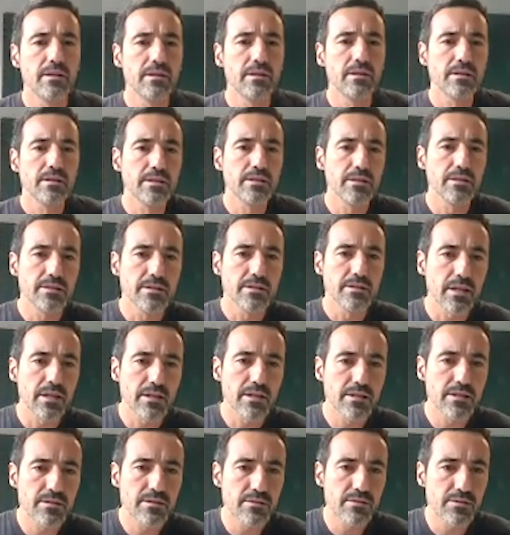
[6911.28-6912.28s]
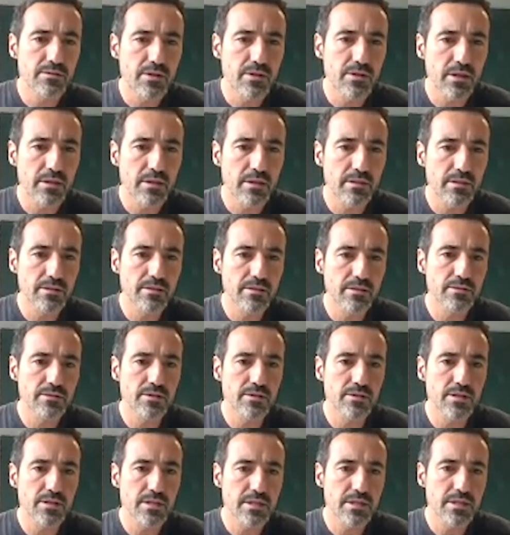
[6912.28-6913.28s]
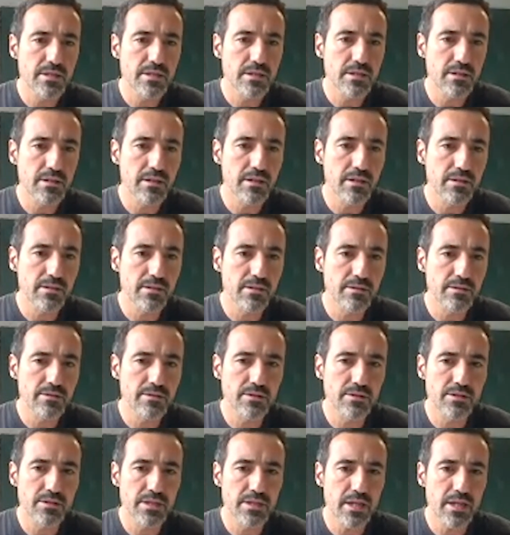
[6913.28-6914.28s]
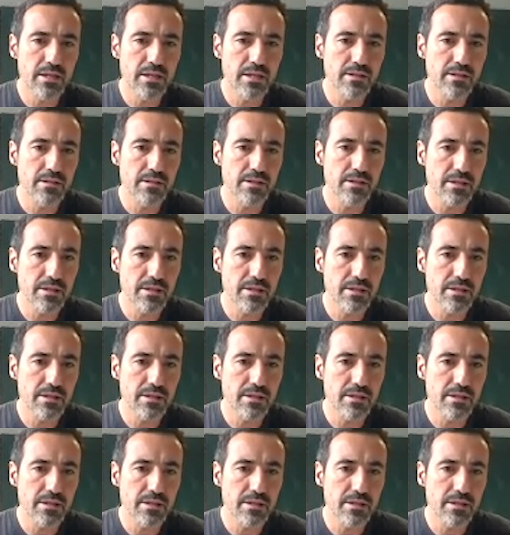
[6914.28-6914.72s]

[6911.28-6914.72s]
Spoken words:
there is this the set.